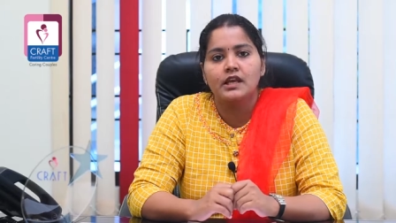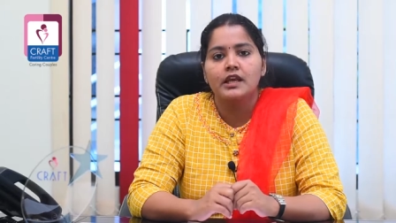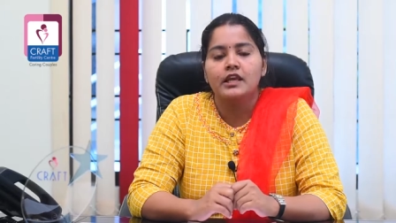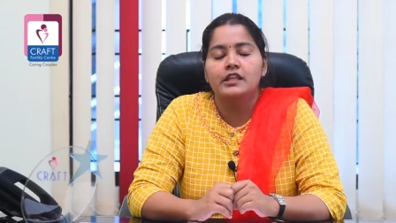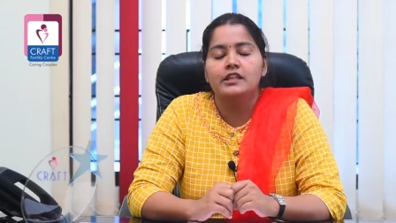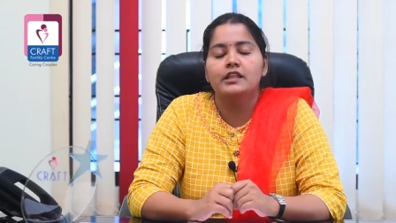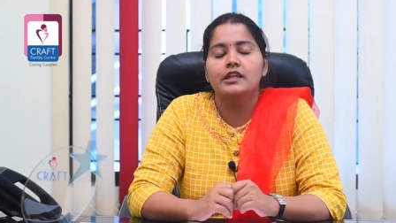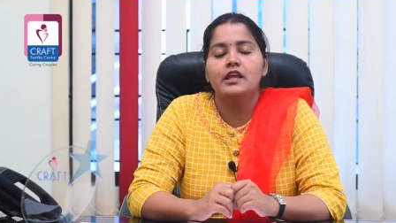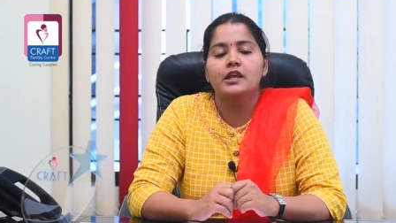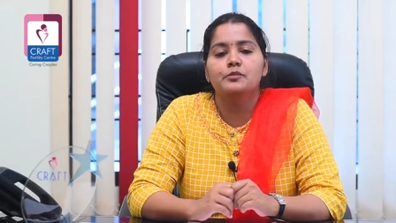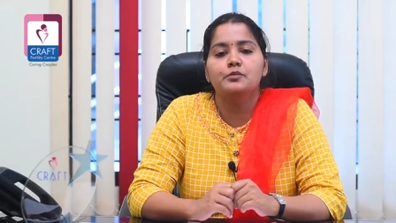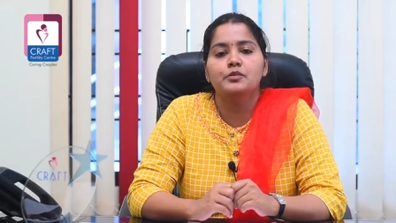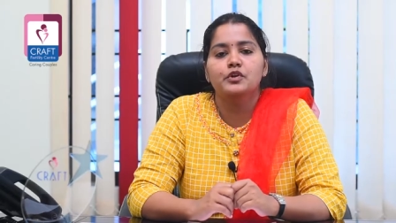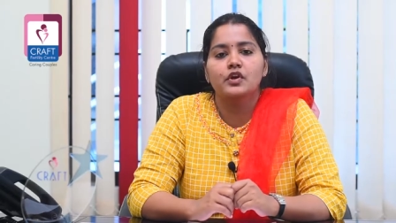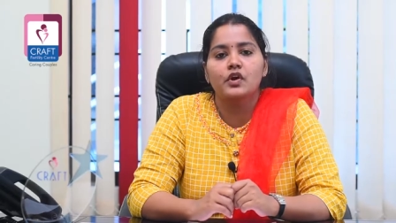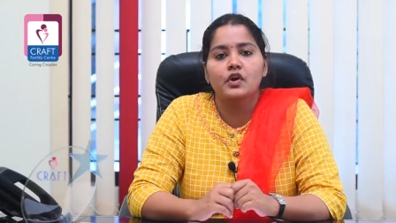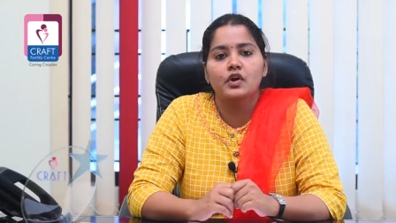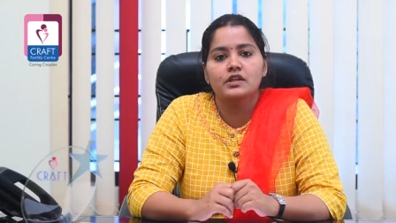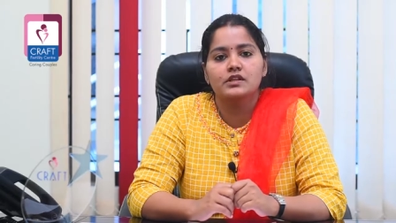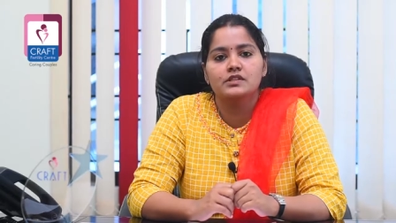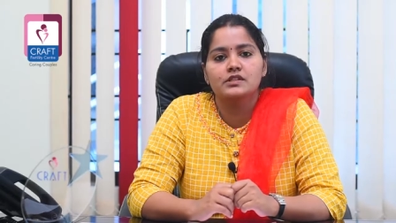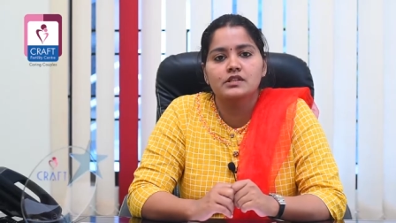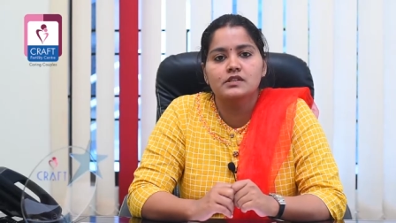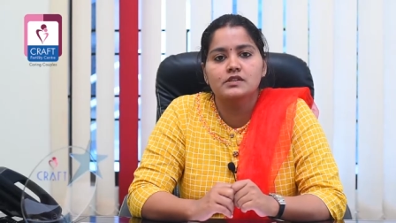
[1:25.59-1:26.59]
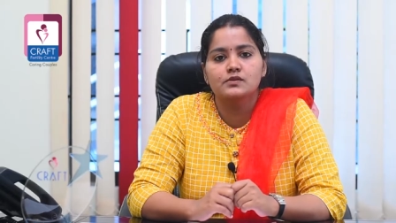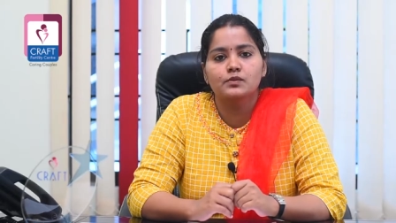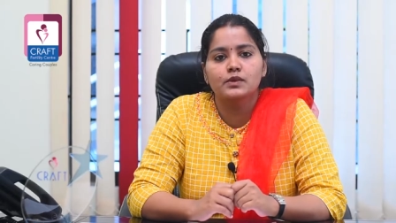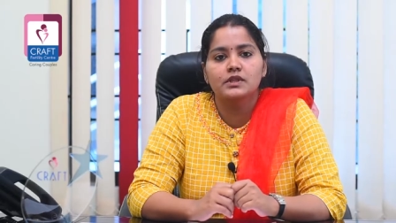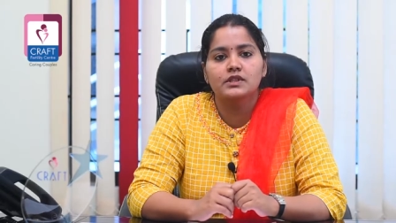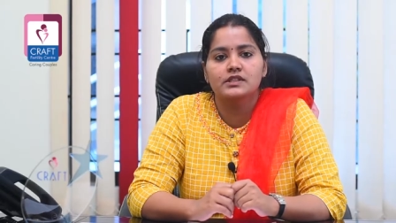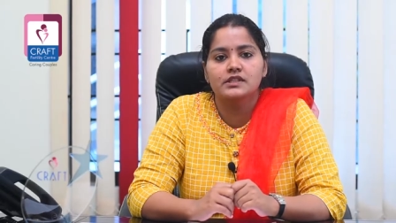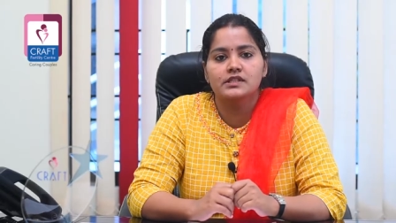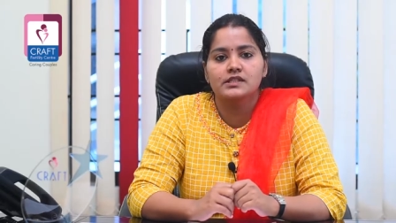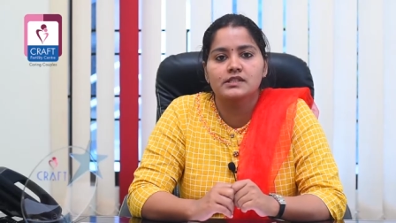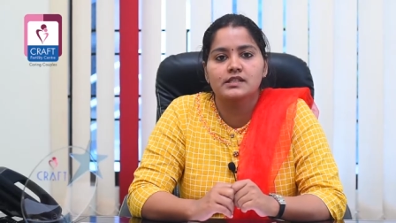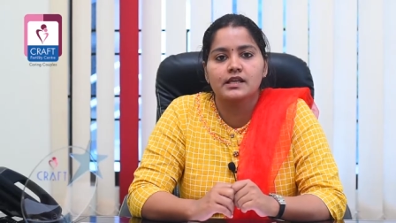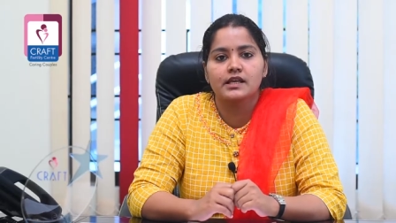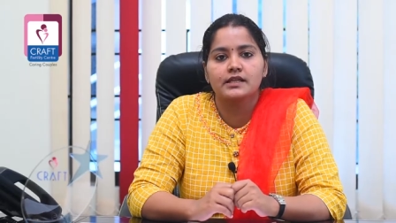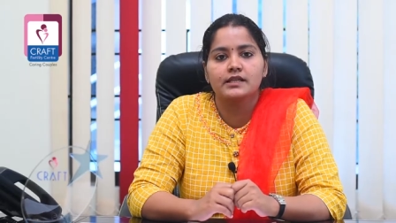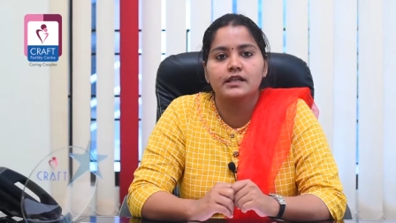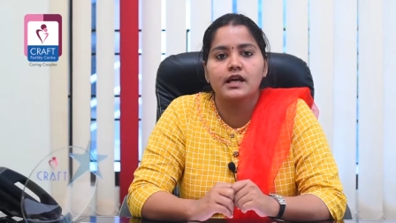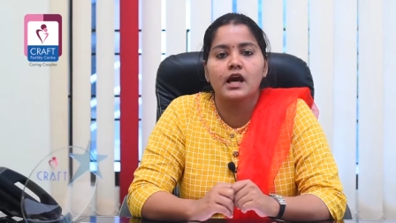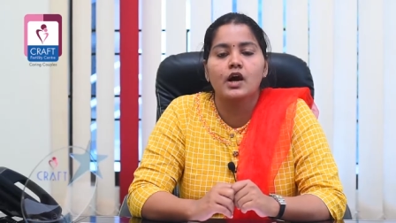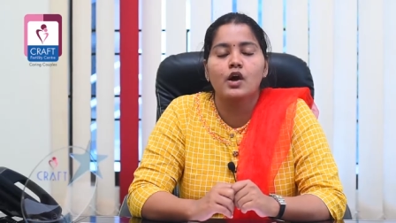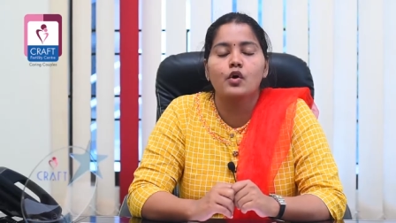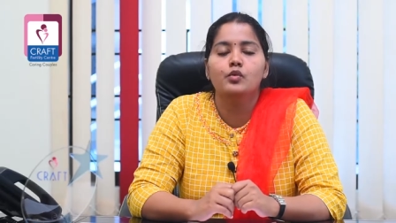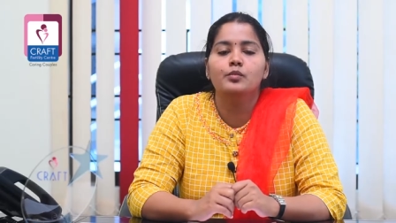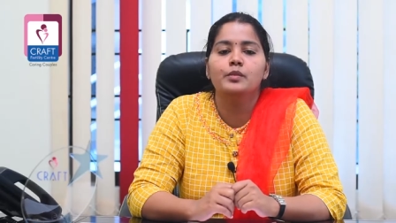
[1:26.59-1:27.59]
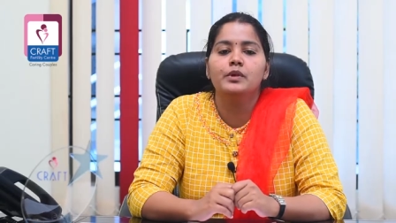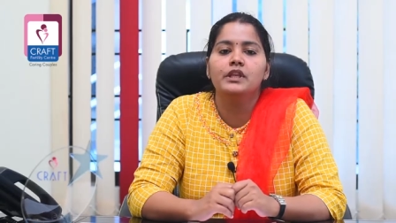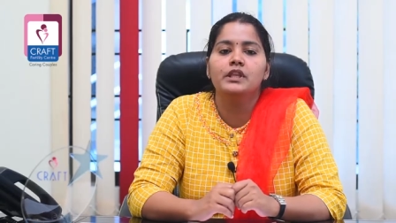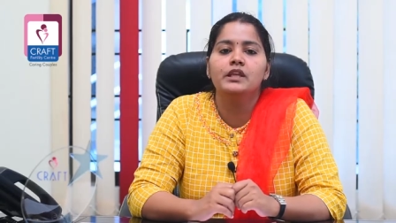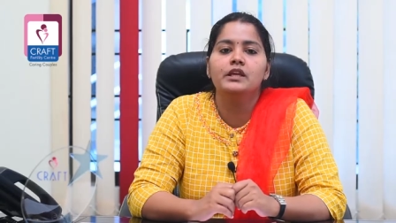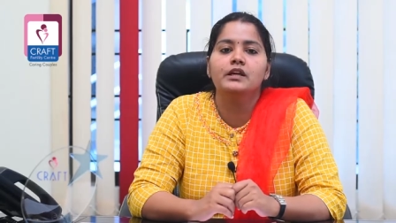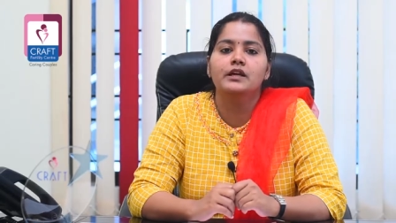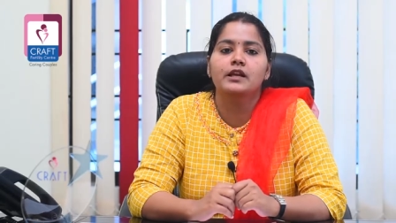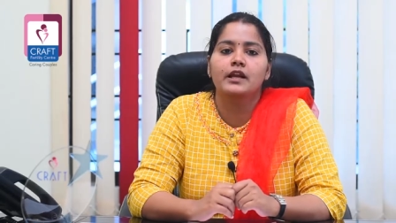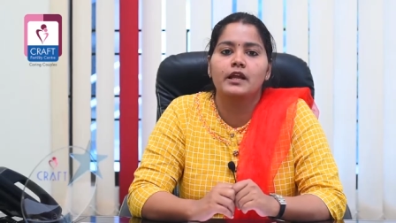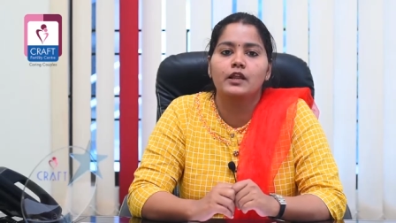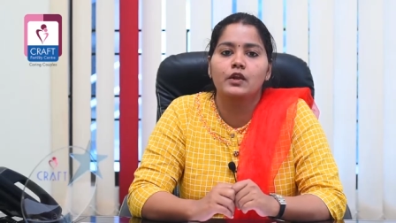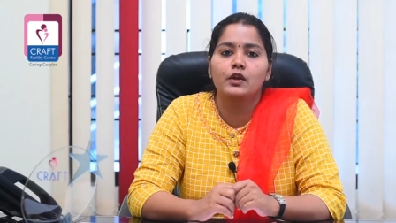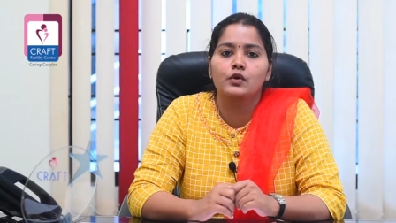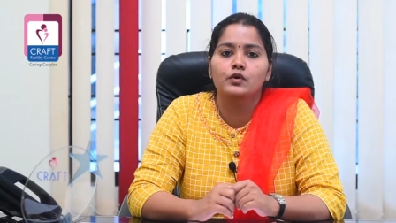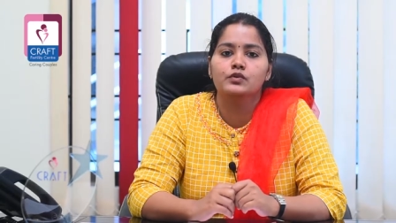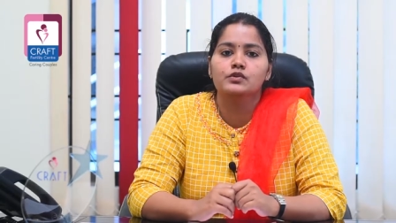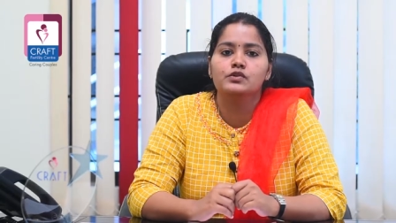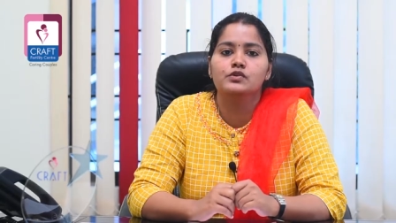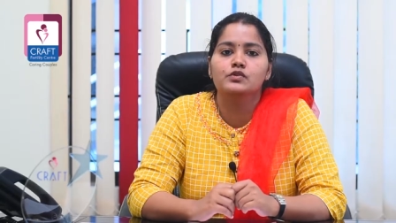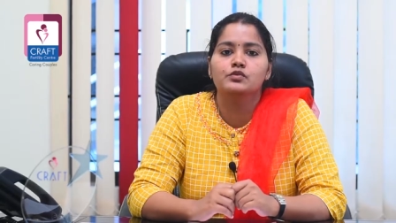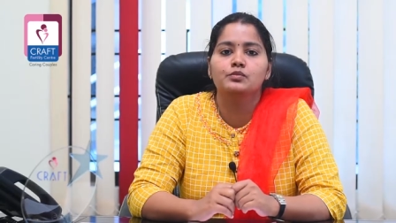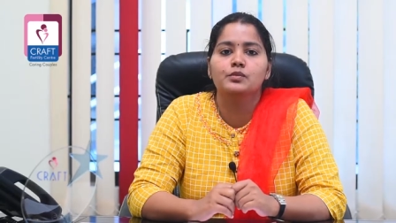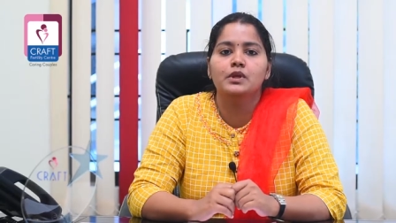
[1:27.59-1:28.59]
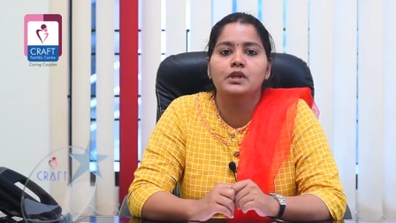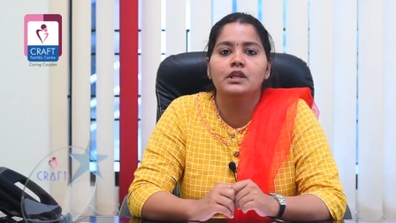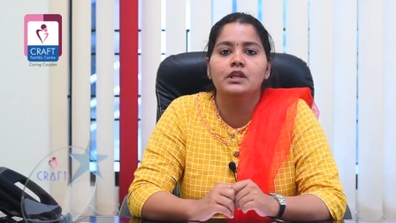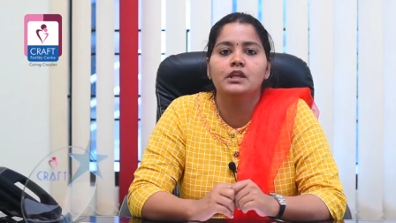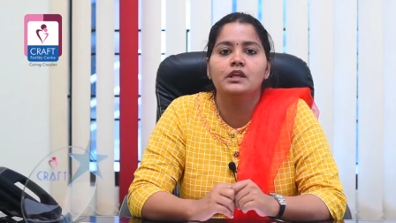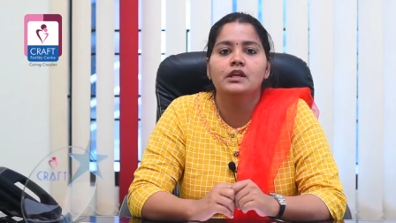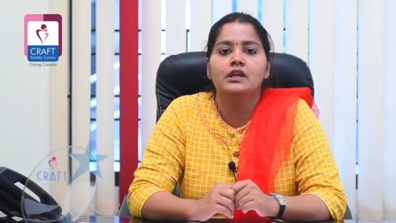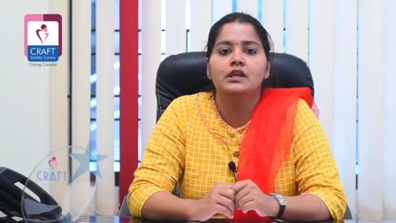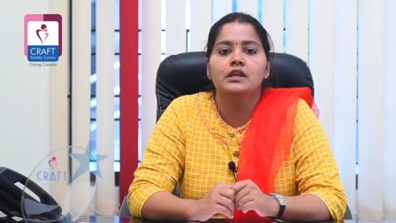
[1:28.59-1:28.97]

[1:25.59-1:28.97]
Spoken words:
the embryologist will decide how many cryologs to be